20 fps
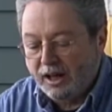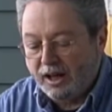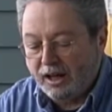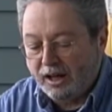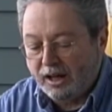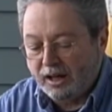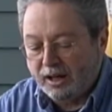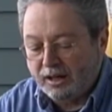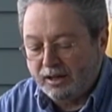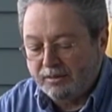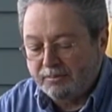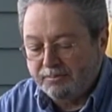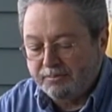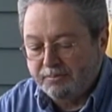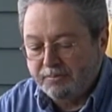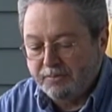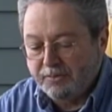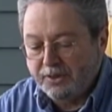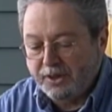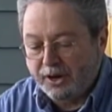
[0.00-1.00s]

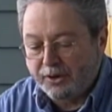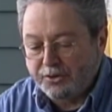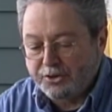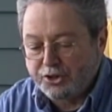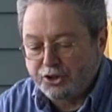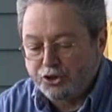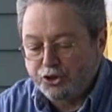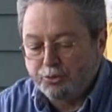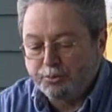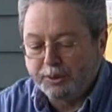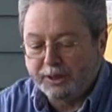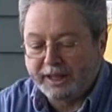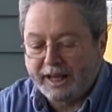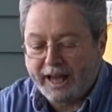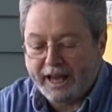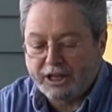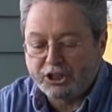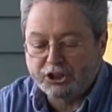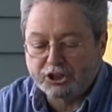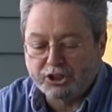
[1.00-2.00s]
um, there is a
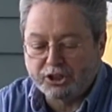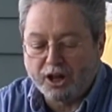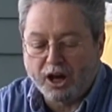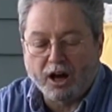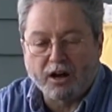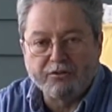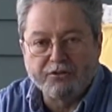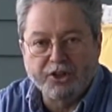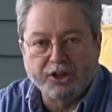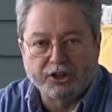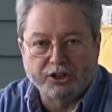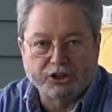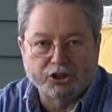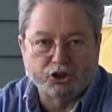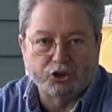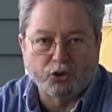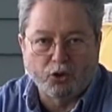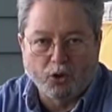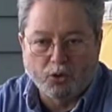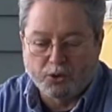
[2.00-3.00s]
duplication of the
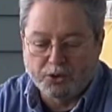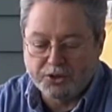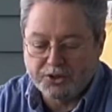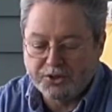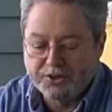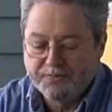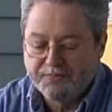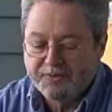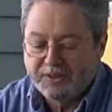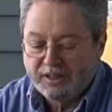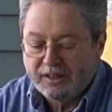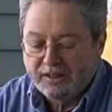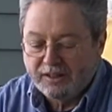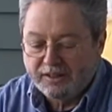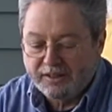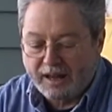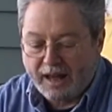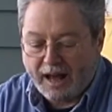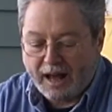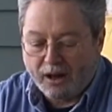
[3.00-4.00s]
controls.
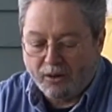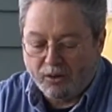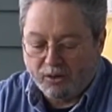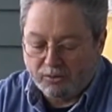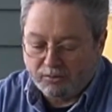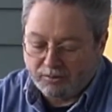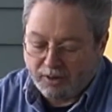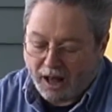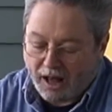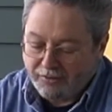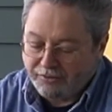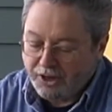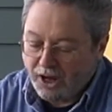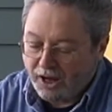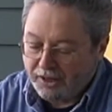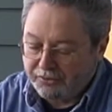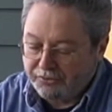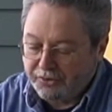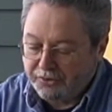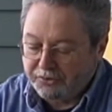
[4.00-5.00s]
Now, I've
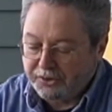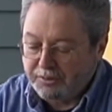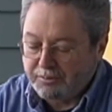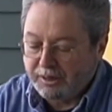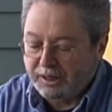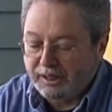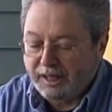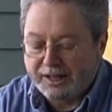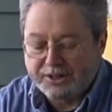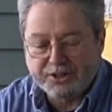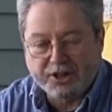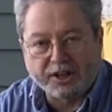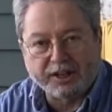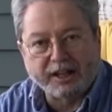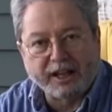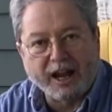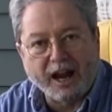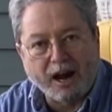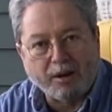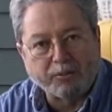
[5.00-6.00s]
got a 50 mm lens on
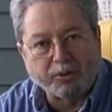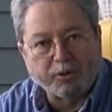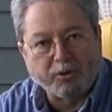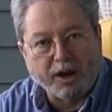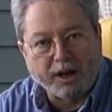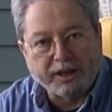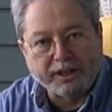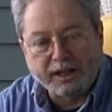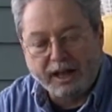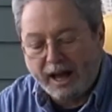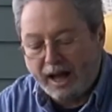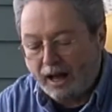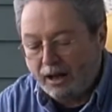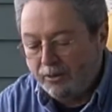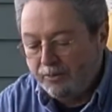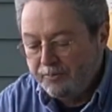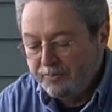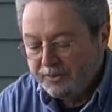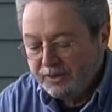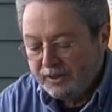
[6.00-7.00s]
the camera right
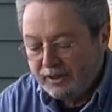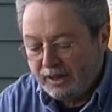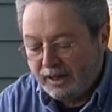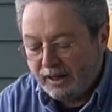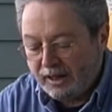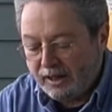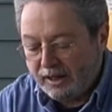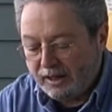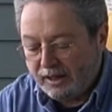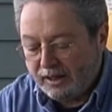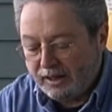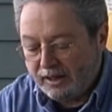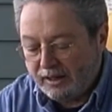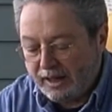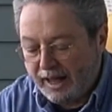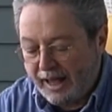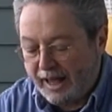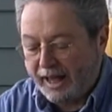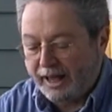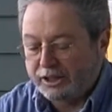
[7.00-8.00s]
now,
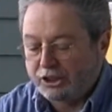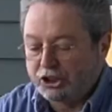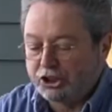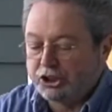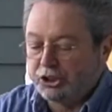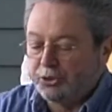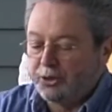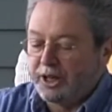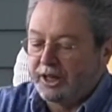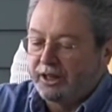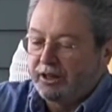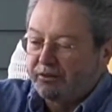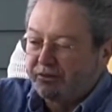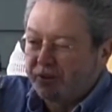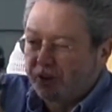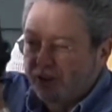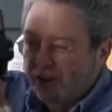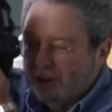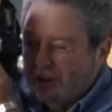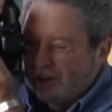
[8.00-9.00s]
uh, and shooting a
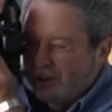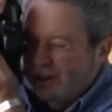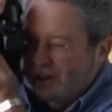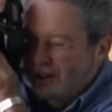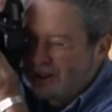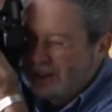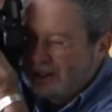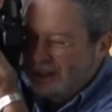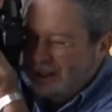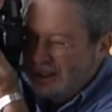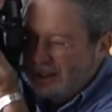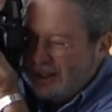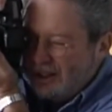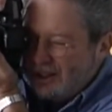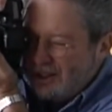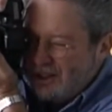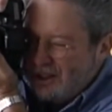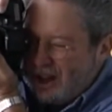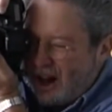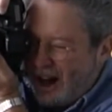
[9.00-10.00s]
vertical
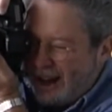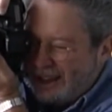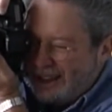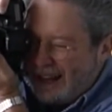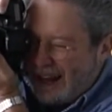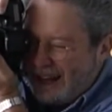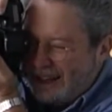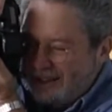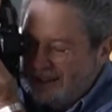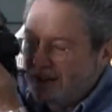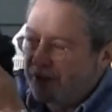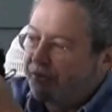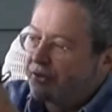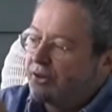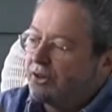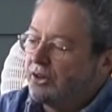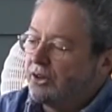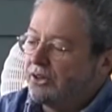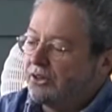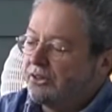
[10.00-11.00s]
is not that
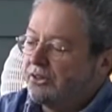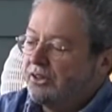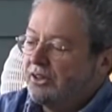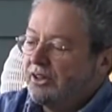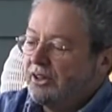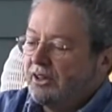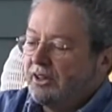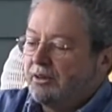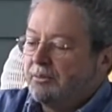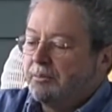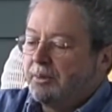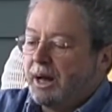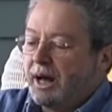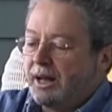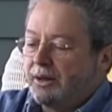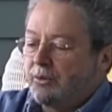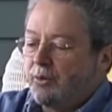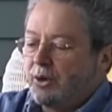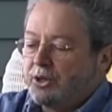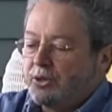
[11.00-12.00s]
difficult,
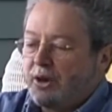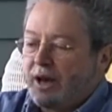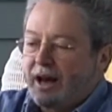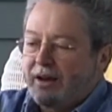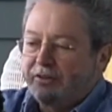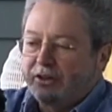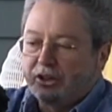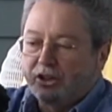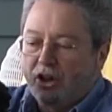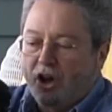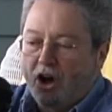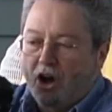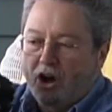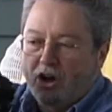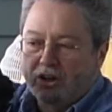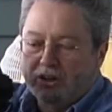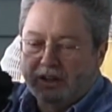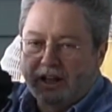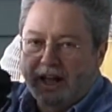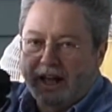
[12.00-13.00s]
but when you have a
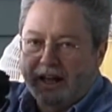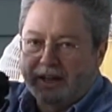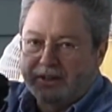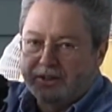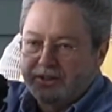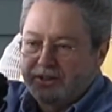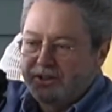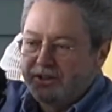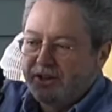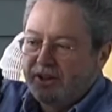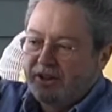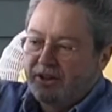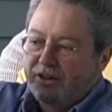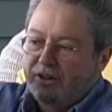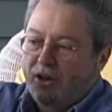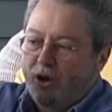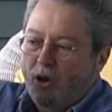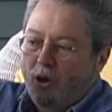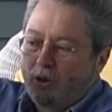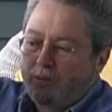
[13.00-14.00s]
long lens,
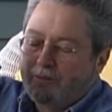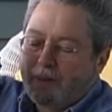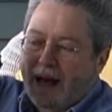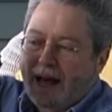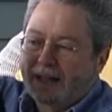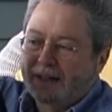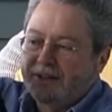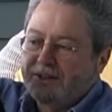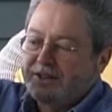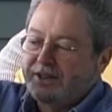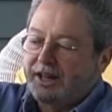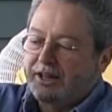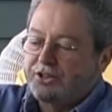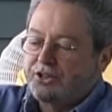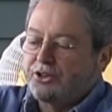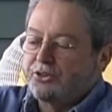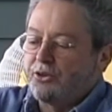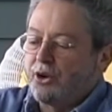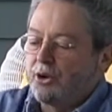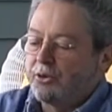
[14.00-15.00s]
the whole balance
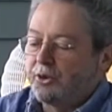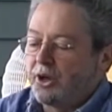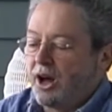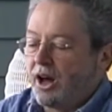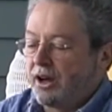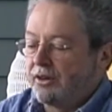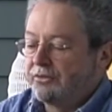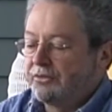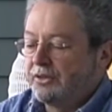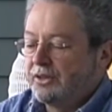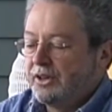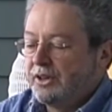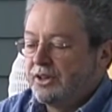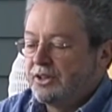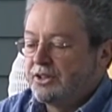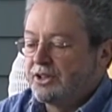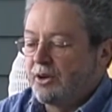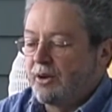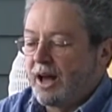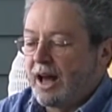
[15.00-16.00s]
gets thrown off.
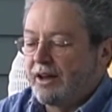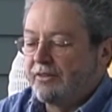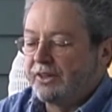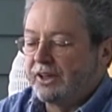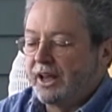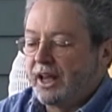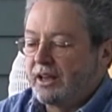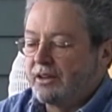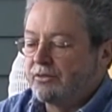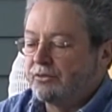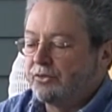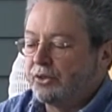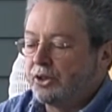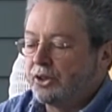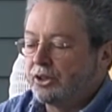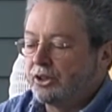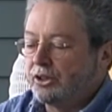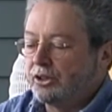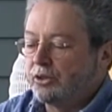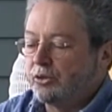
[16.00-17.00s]
So having a
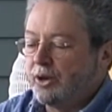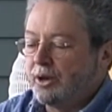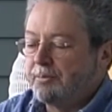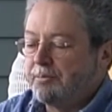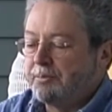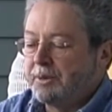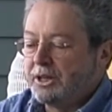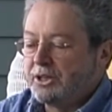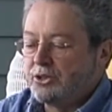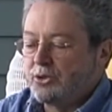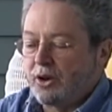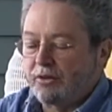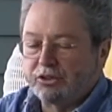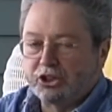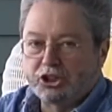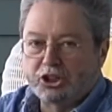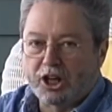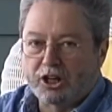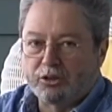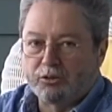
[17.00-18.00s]
vertical grip means you have
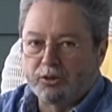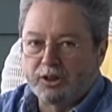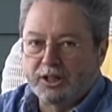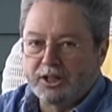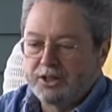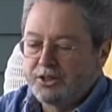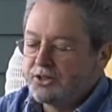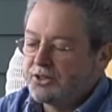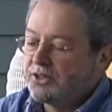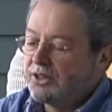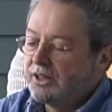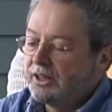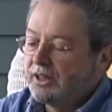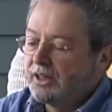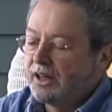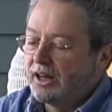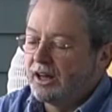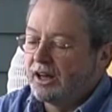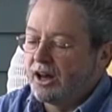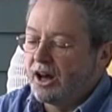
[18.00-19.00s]
a shutter release
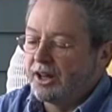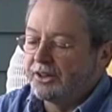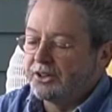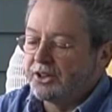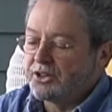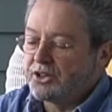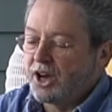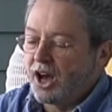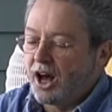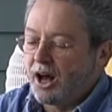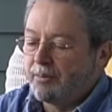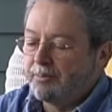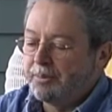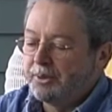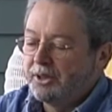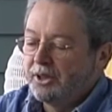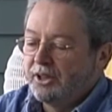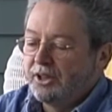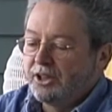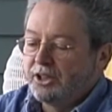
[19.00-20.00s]
uh, on the
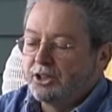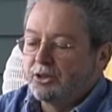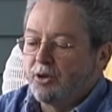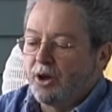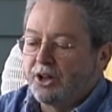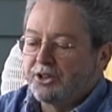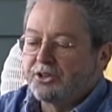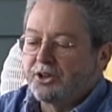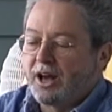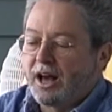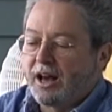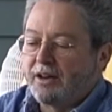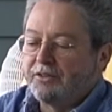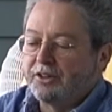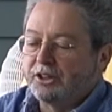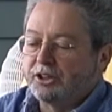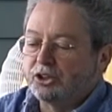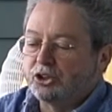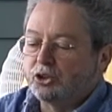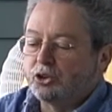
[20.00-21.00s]
top, you also have
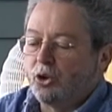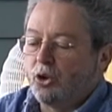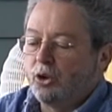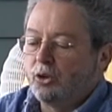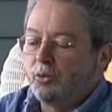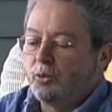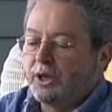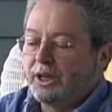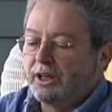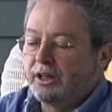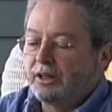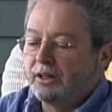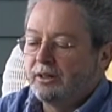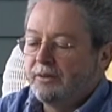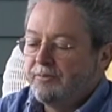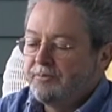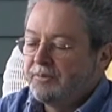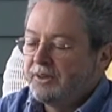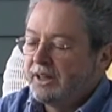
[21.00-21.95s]
the control wheel,